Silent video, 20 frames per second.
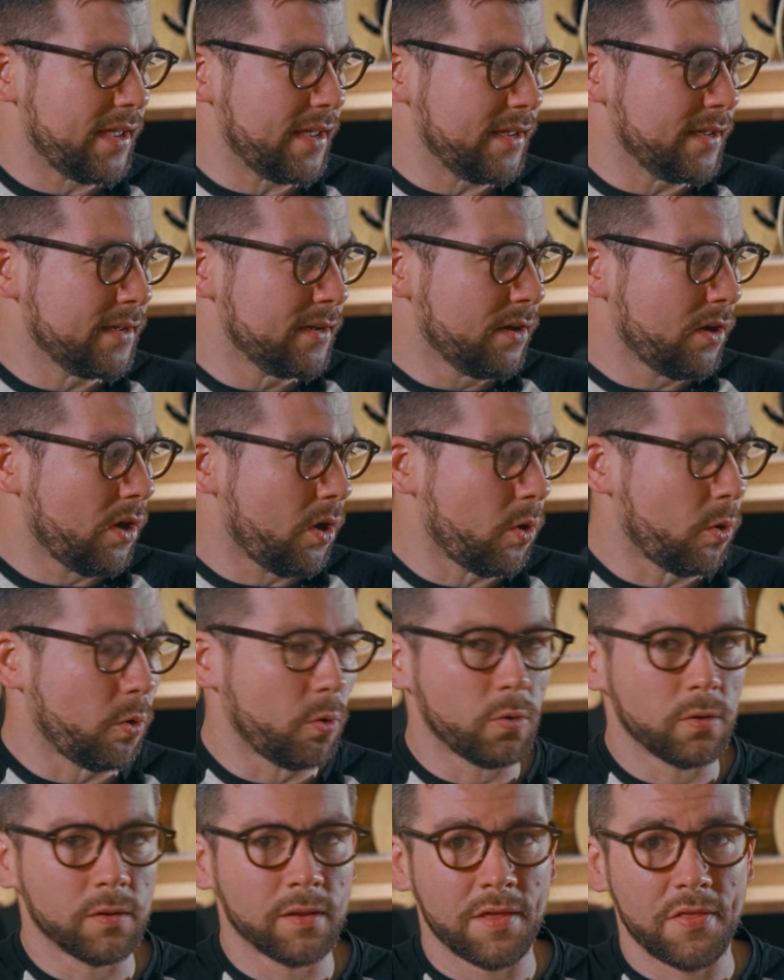a
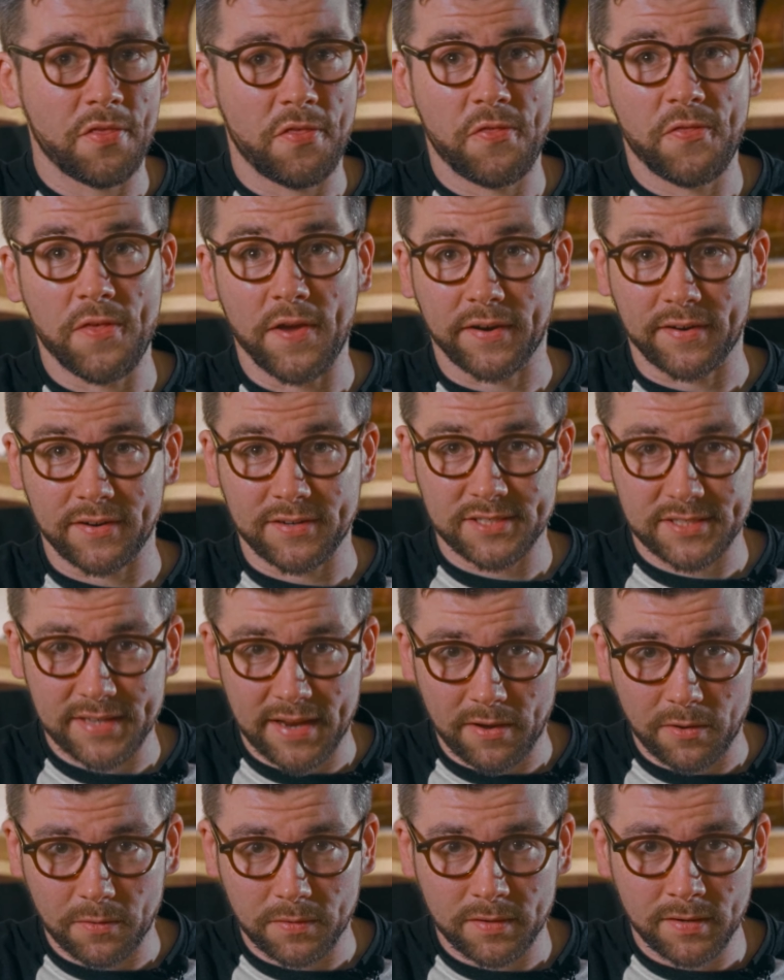whole thicker
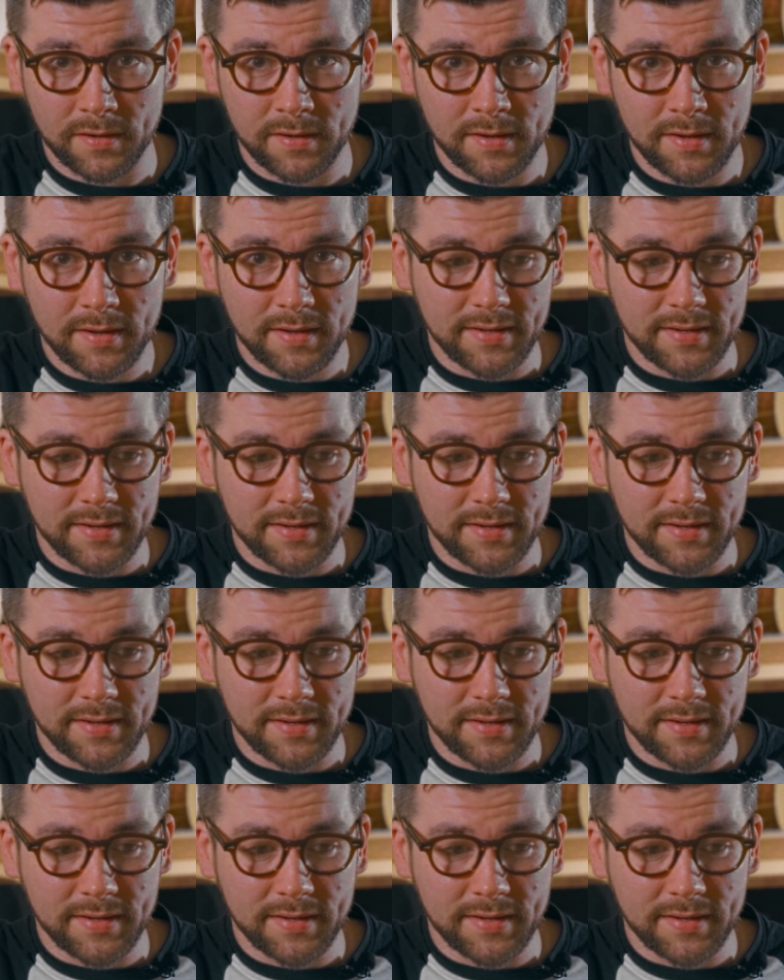sound.